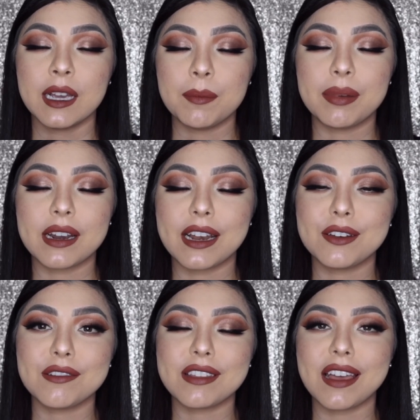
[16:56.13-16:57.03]
but i
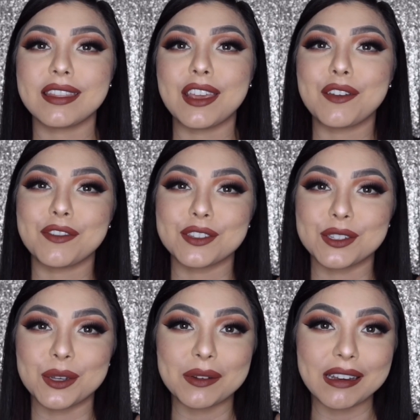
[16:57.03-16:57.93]
know that thank you for
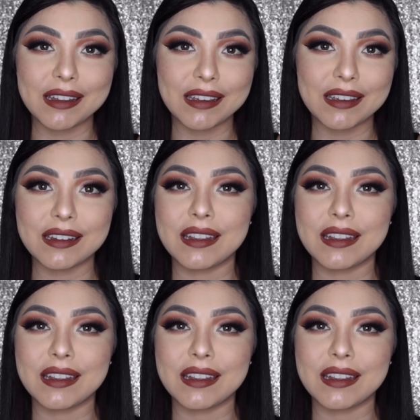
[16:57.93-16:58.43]
tuning in